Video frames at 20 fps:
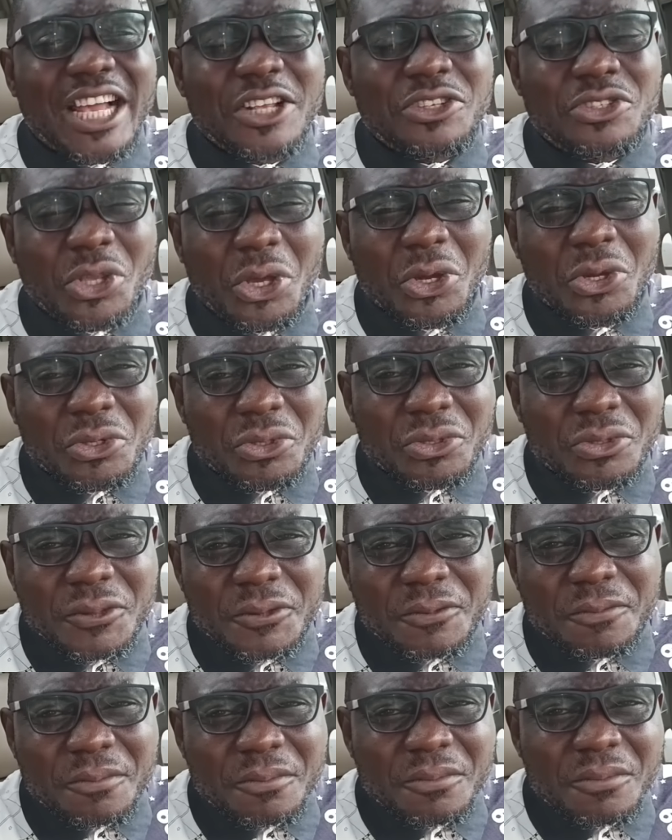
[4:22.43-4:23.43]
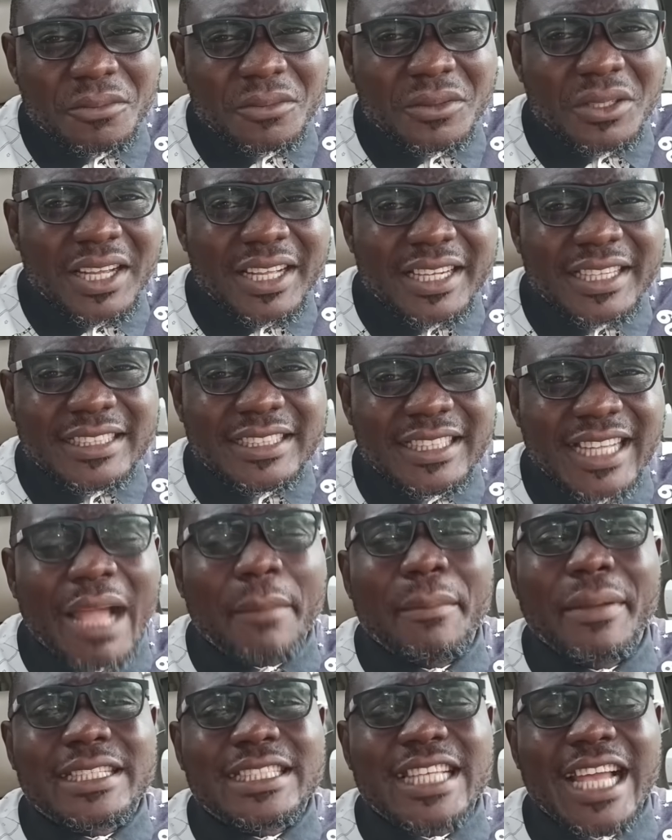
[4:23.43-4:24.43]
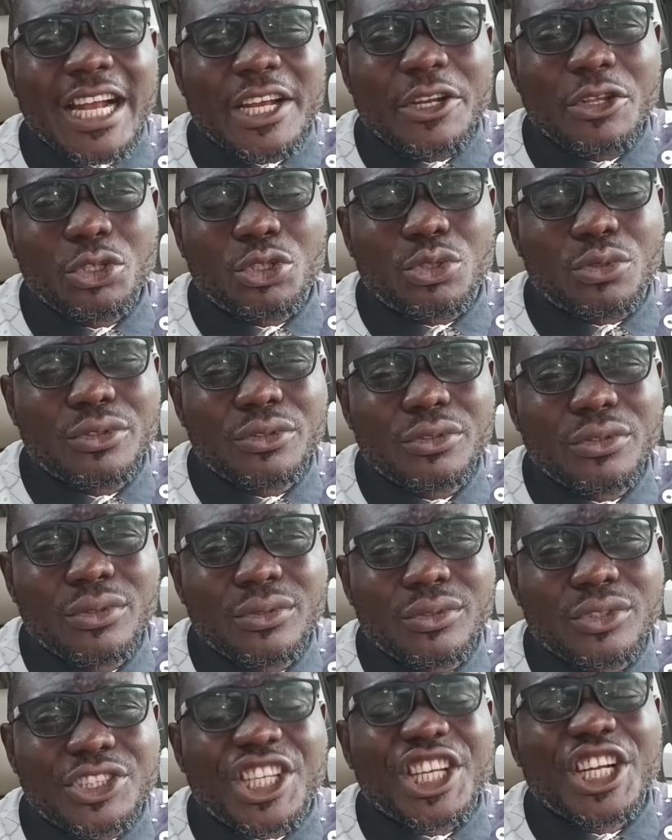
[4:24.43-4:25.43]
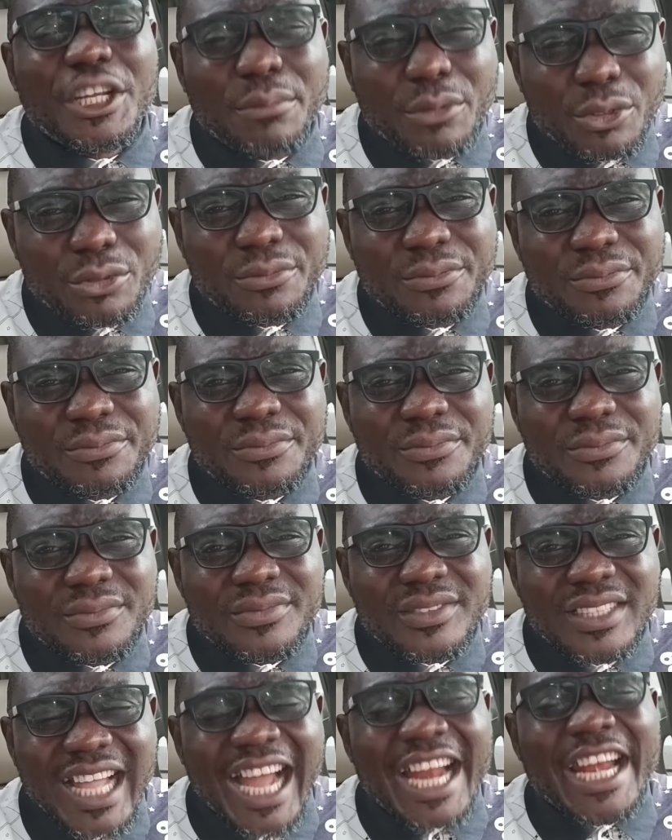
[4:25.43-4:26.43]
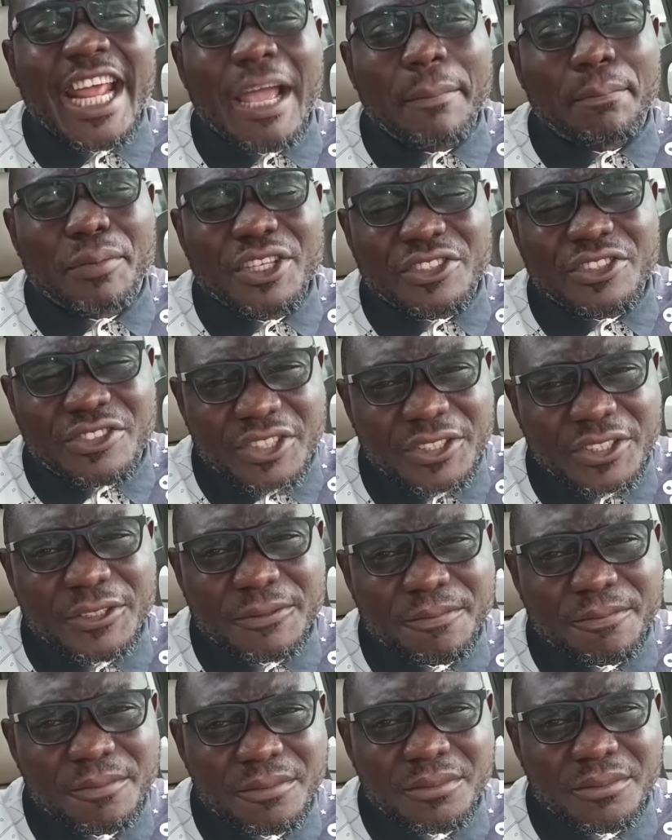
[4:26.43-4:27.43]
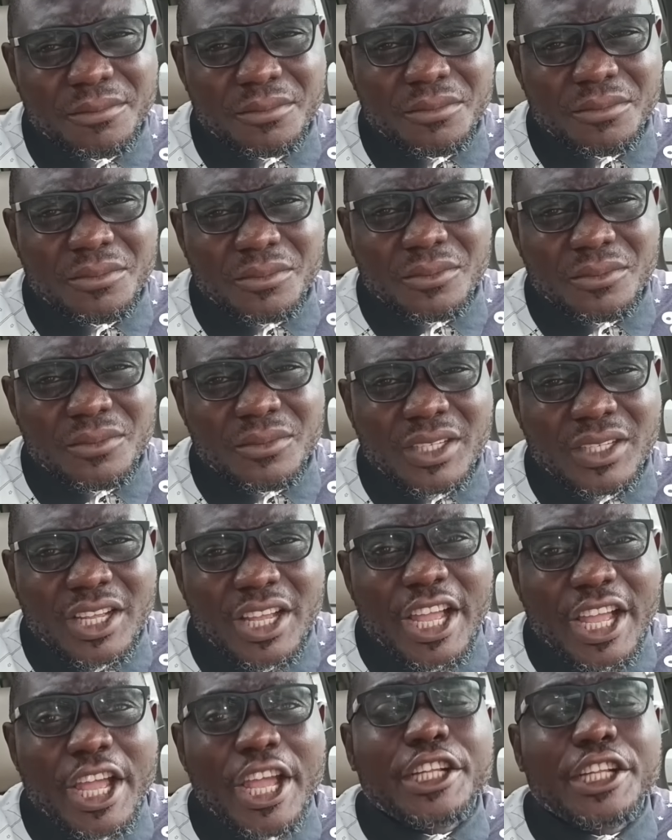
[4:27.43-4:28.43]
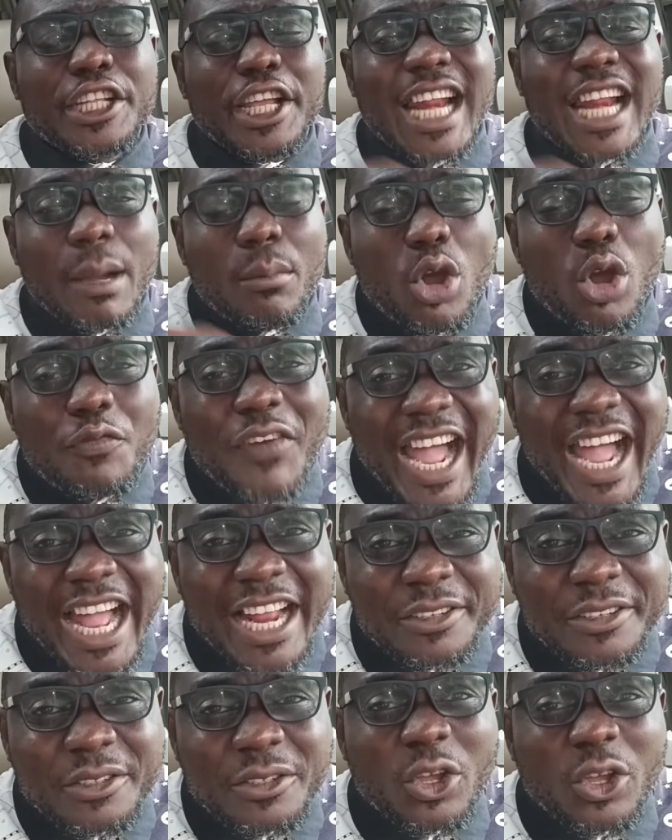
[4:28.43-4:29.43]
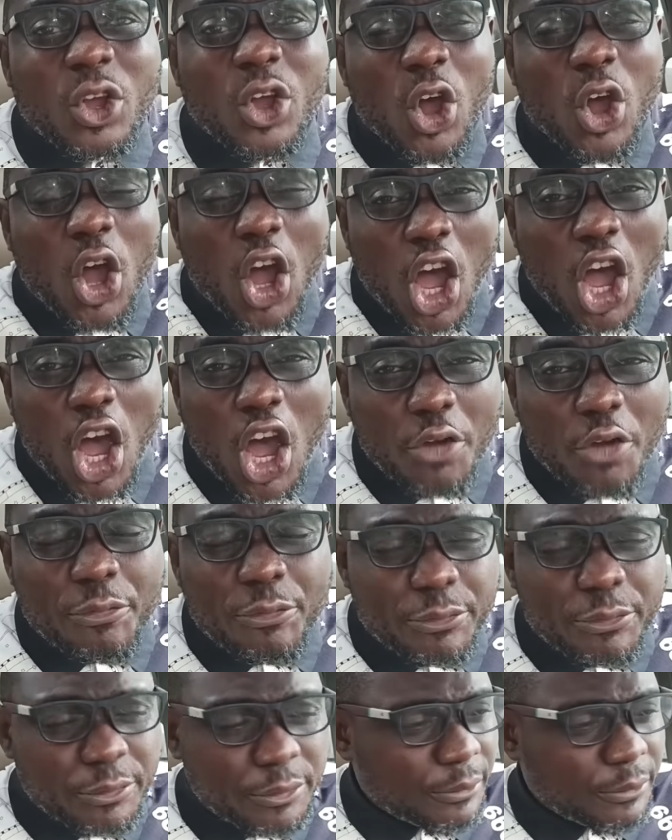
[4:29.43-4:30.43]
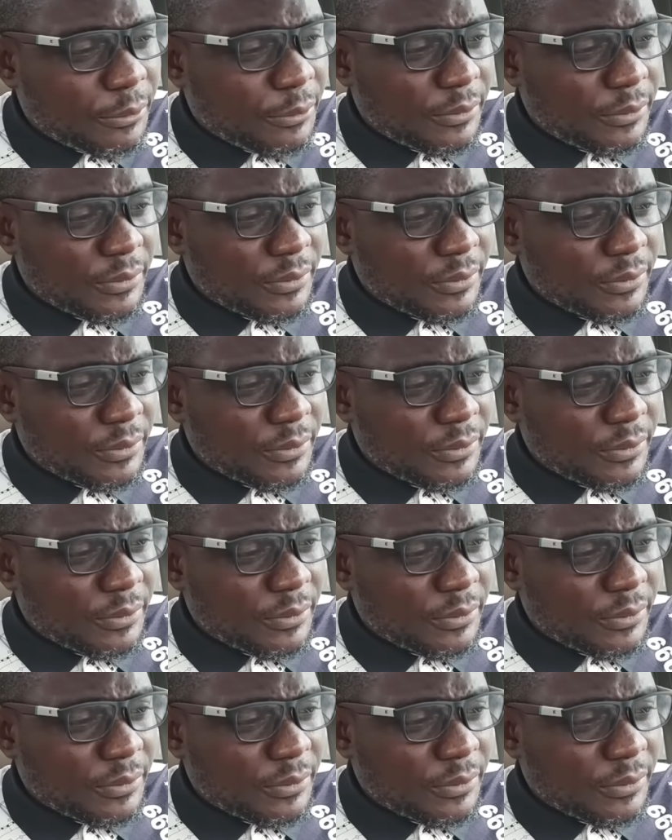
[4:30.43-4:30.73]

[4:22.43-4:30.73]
says so? Let me tell you, Tinubu and APC. The removal of